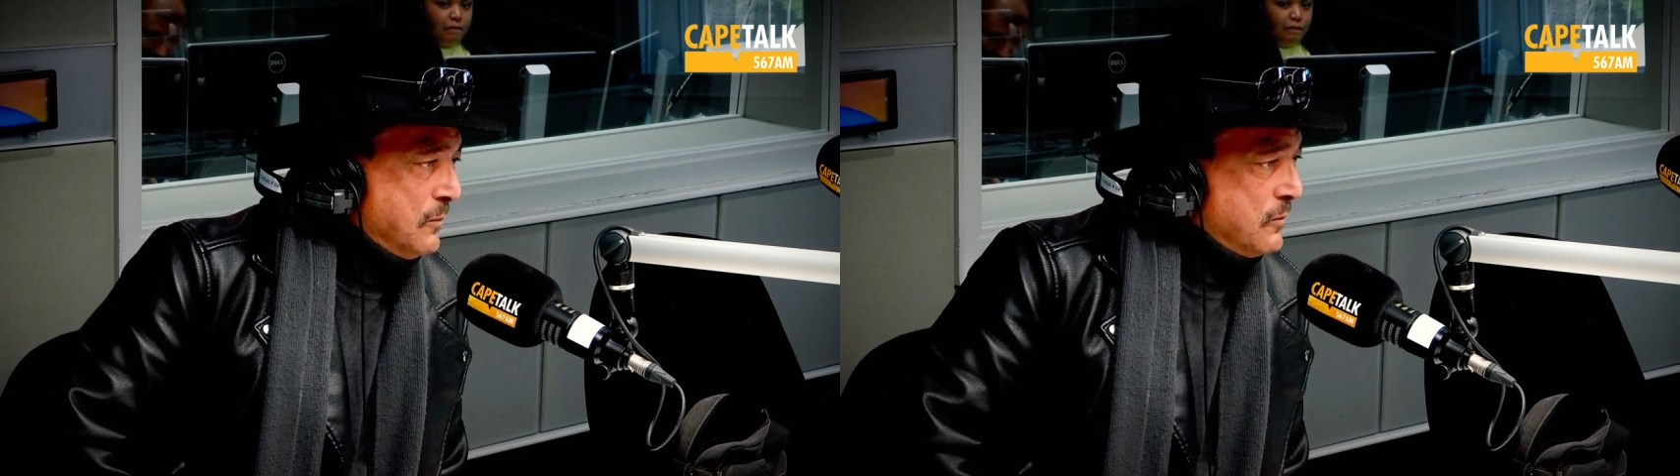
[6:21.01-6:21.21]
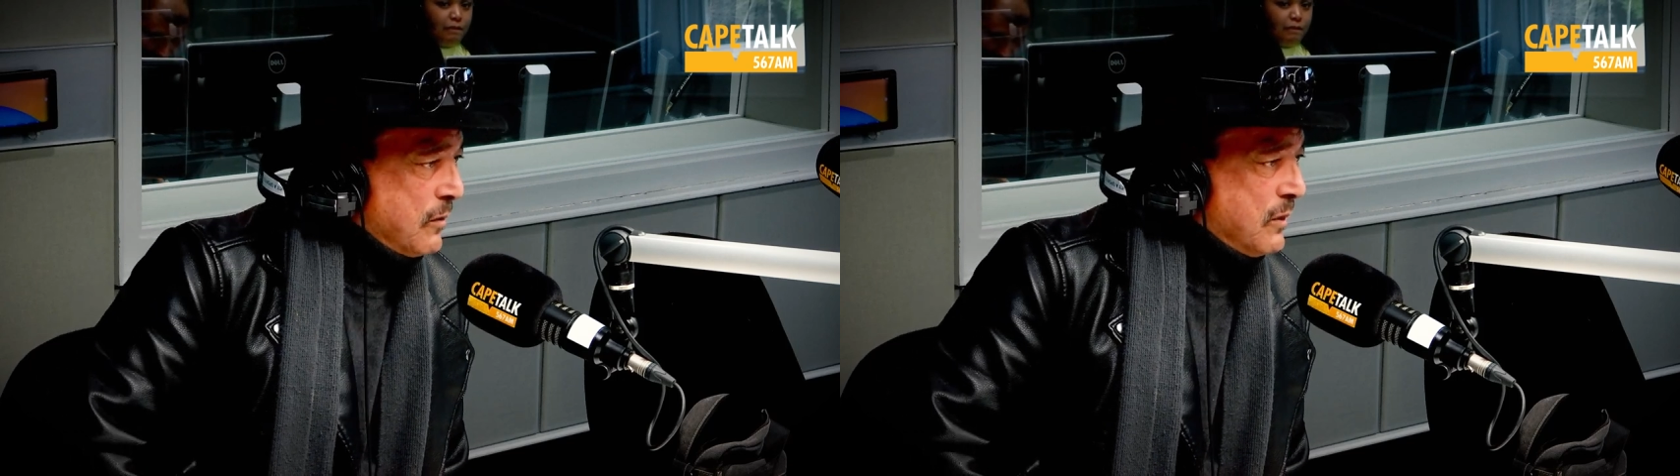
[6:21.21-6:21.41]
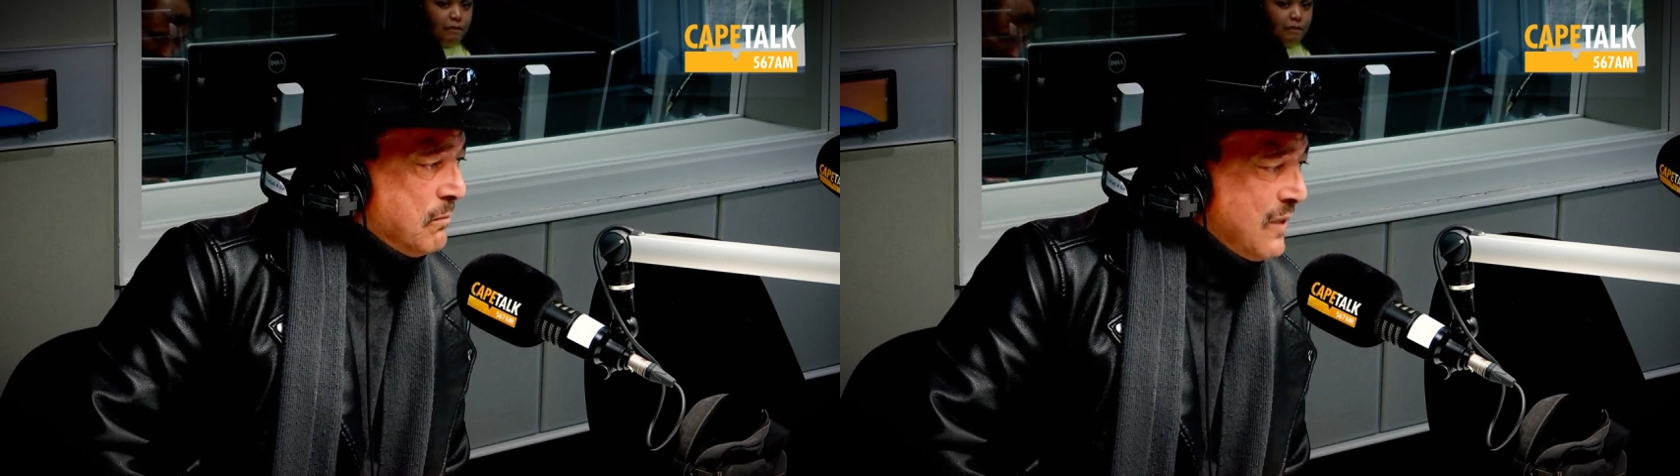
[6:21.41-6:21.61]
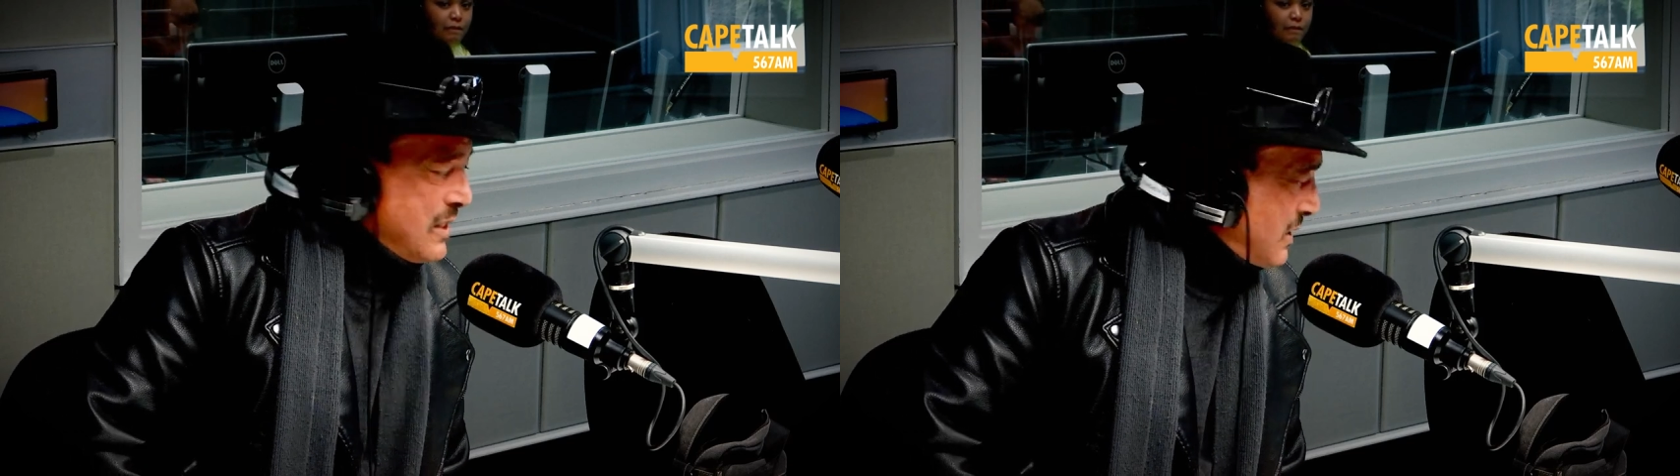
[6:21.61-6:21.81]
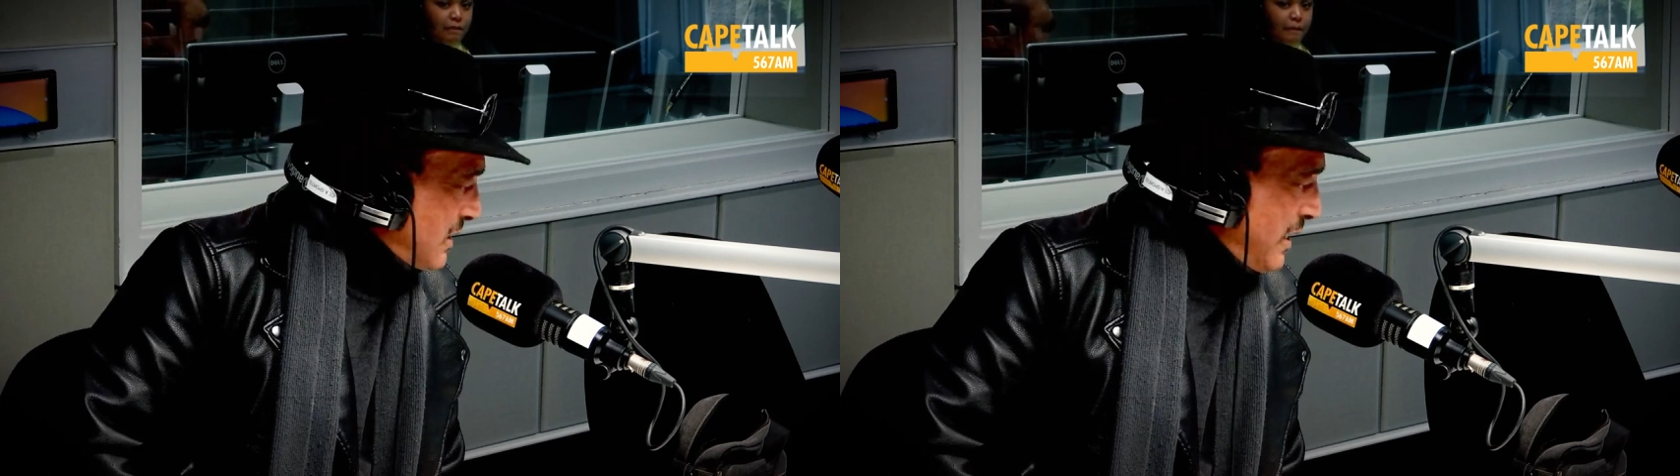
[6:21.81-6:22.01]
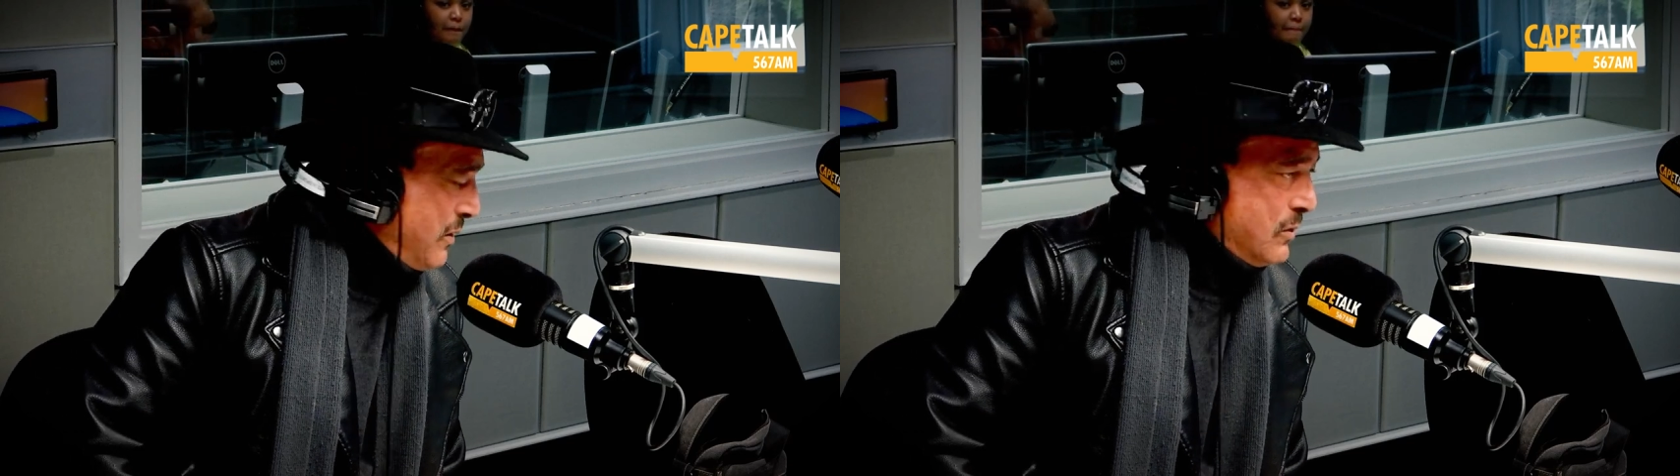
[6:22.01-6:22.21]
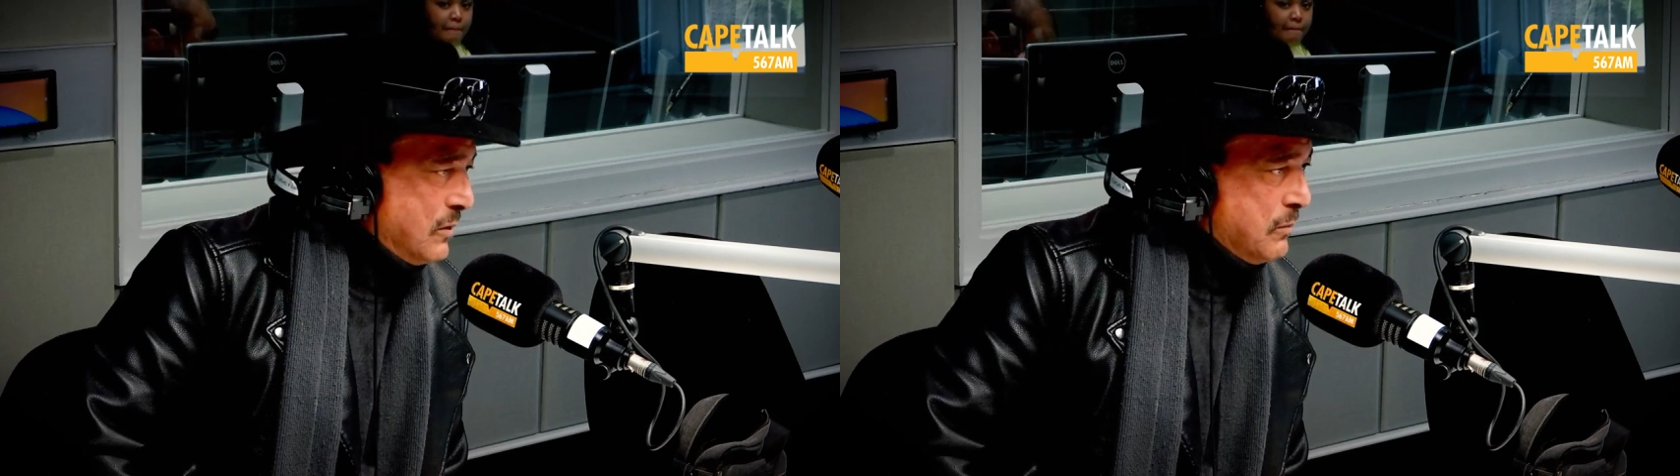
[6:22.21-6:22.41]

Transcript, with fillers: from my mother's side, are all